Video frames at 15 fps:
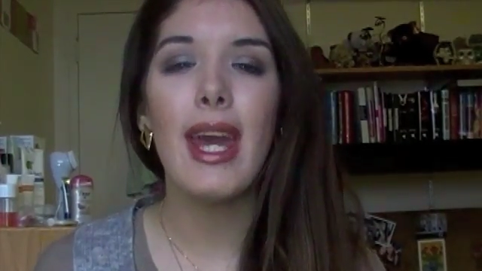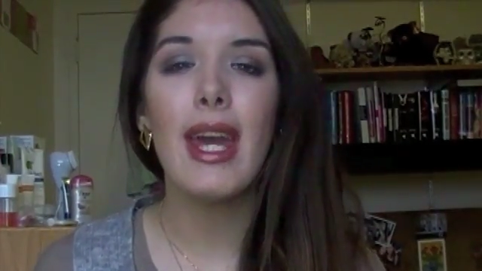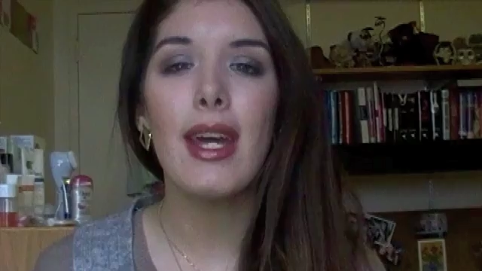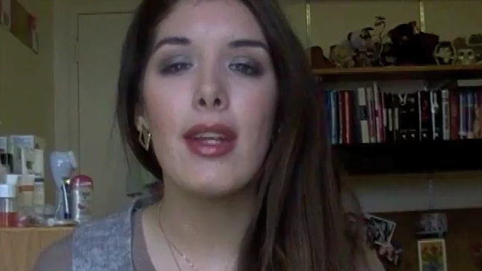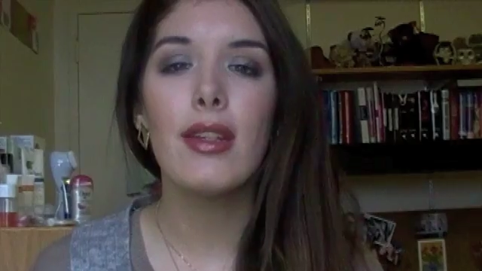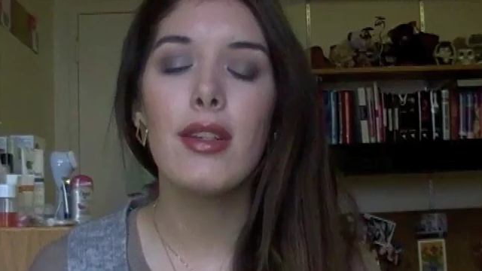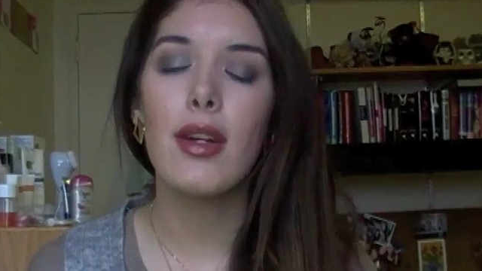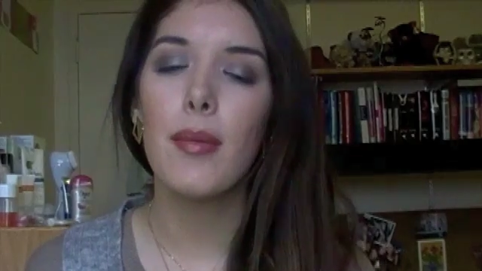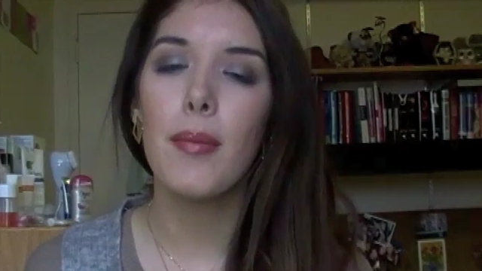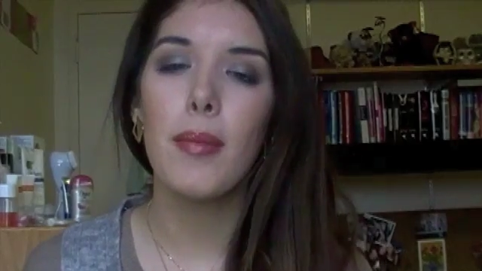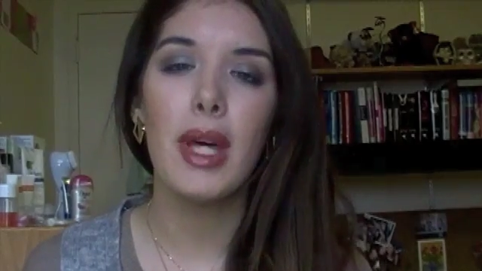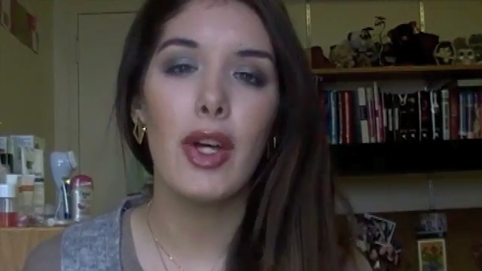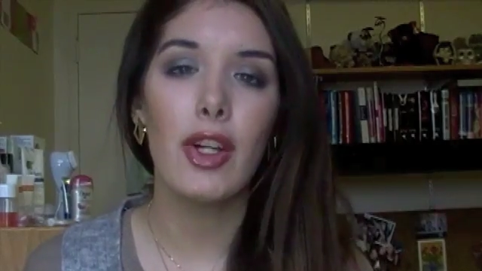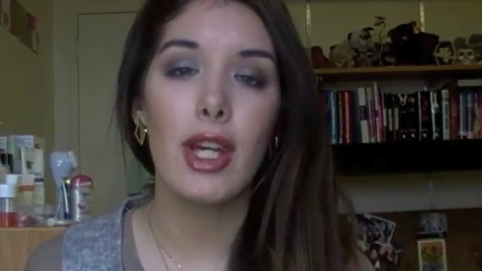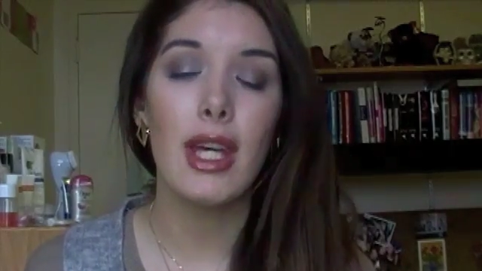and
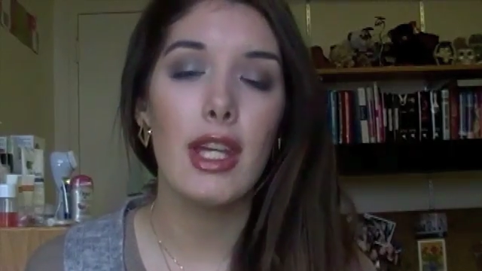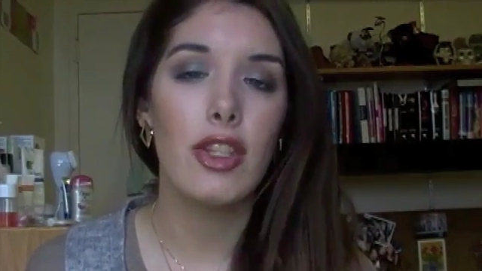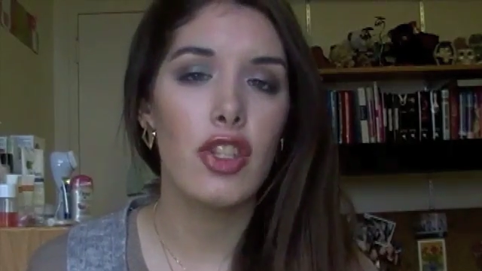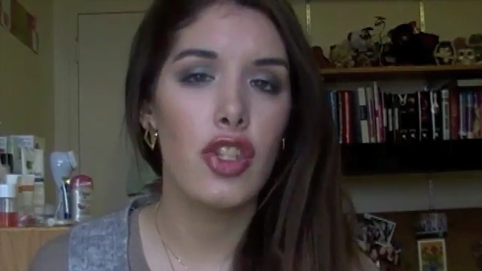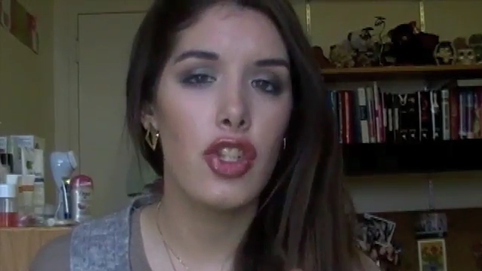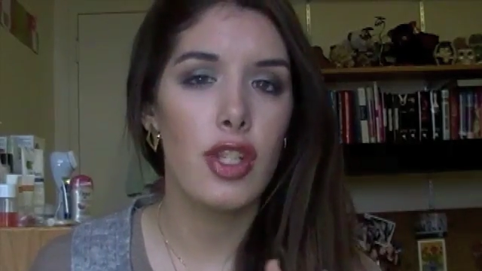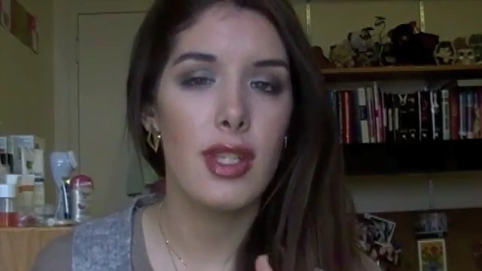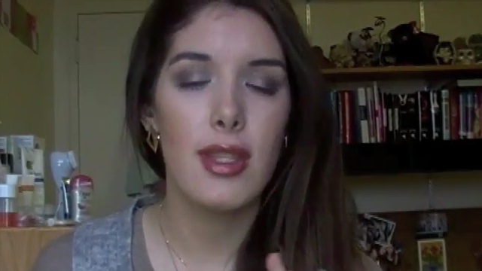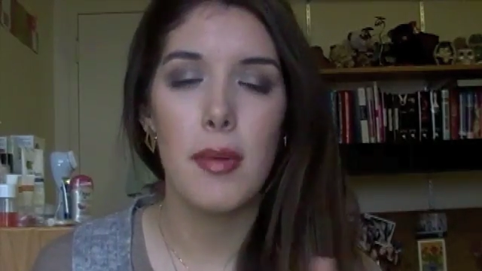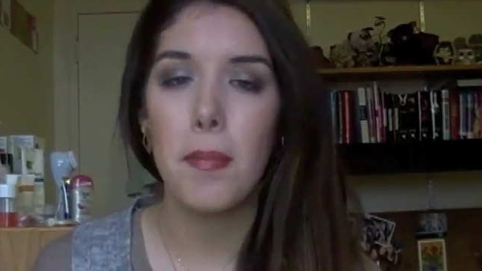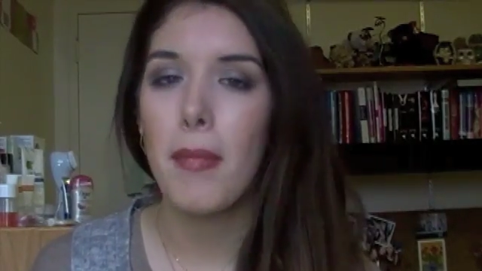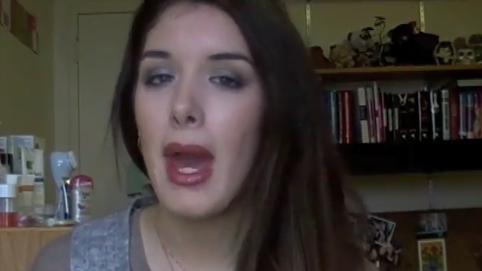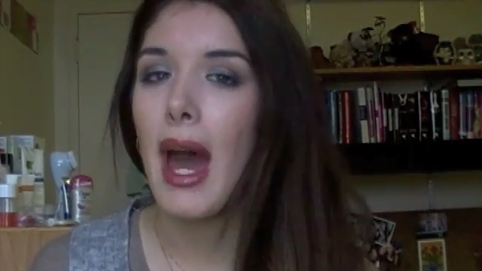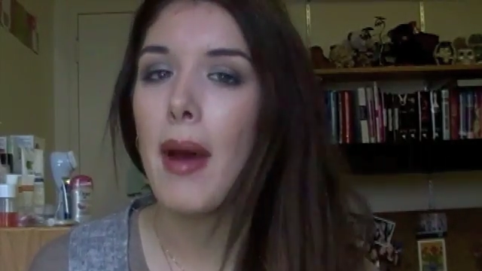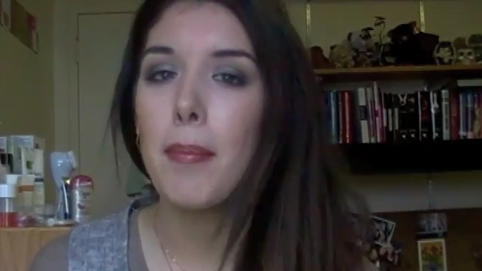Milk it's just
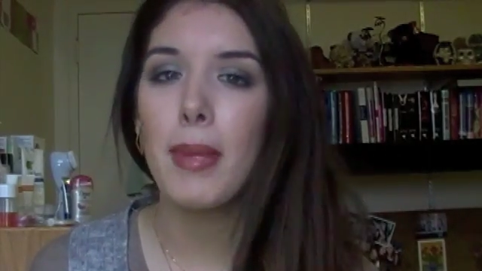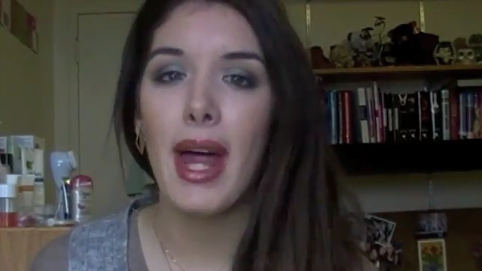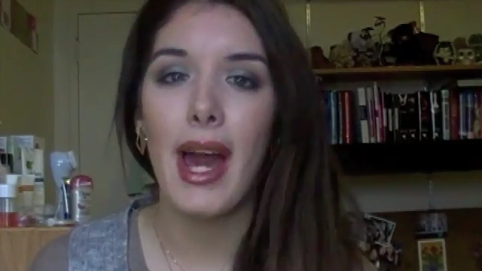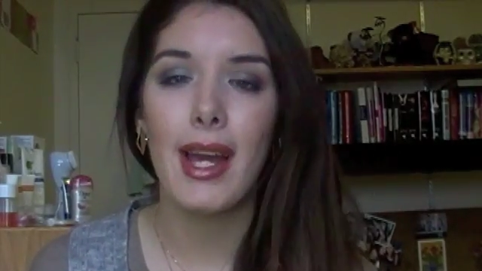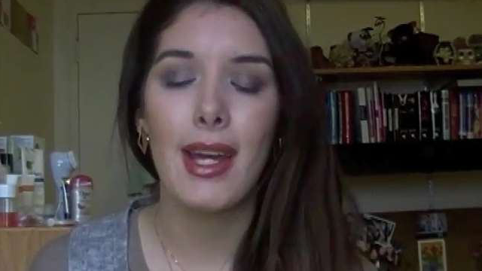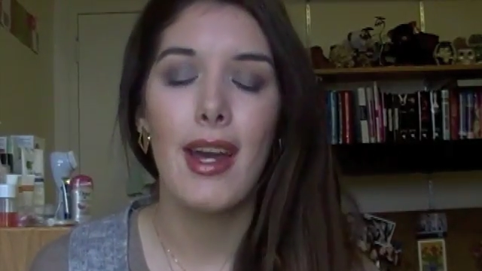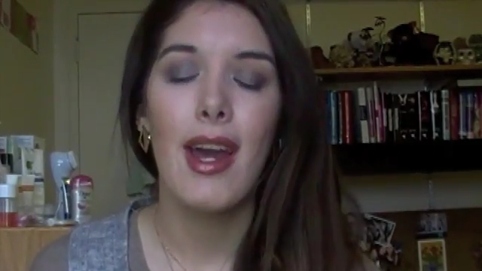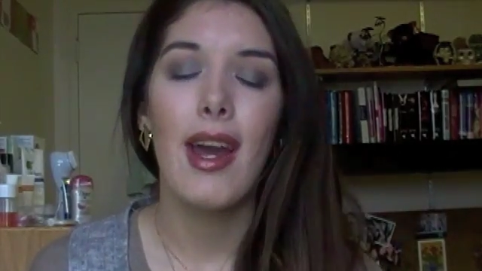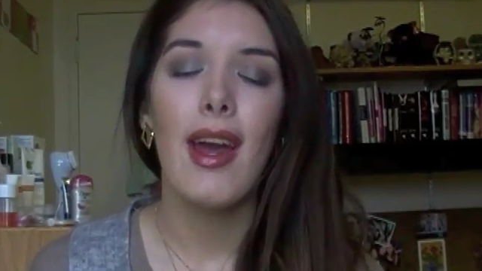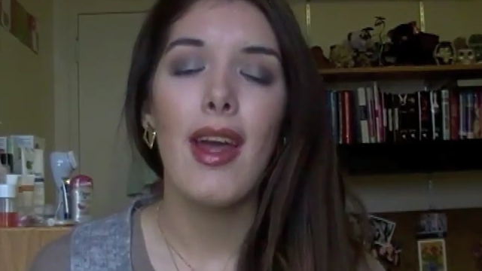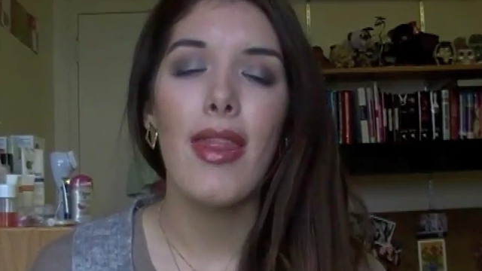a matte black.